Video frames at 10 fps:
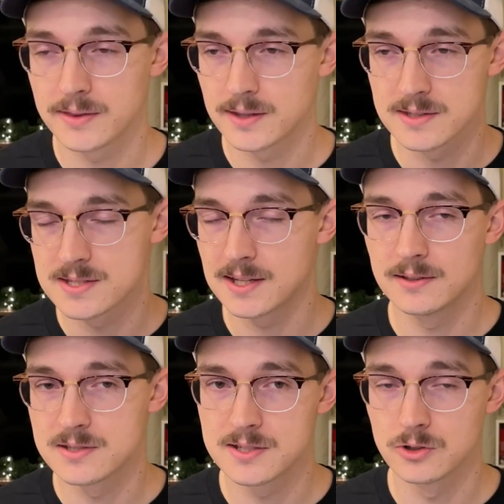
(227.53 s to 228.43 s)
think the
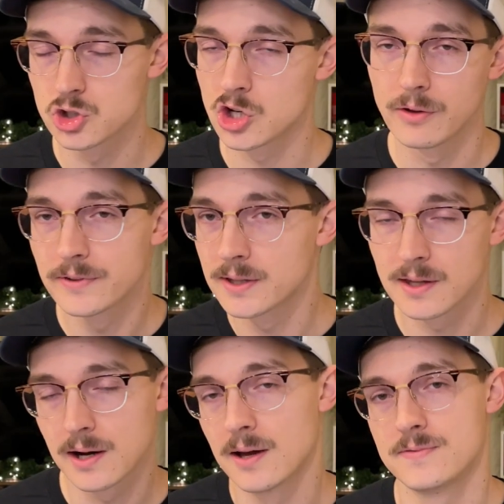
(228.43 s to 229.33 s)
stainless steel shelving
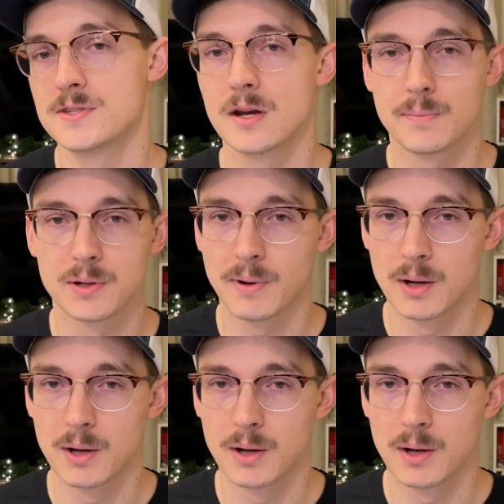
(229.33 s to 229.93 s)
that I have set up in my